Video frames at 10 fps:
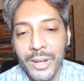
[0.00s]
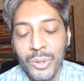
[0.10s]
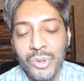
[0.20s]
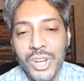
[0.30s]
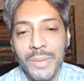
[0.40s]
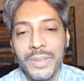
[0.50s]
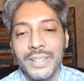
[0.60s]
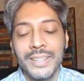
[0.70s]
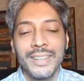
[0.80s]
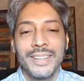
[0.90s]
do chime in.
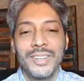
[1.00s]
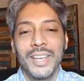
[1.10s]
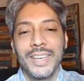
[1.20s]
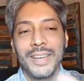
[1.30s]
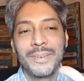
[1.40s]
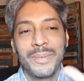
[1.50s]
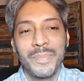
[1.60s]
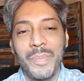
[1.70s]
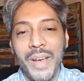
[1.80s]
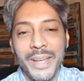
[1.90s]
Take care.
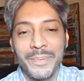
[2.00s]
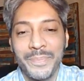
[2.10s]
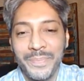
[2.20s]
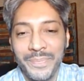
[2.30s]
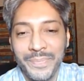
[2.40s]
Bye-bye.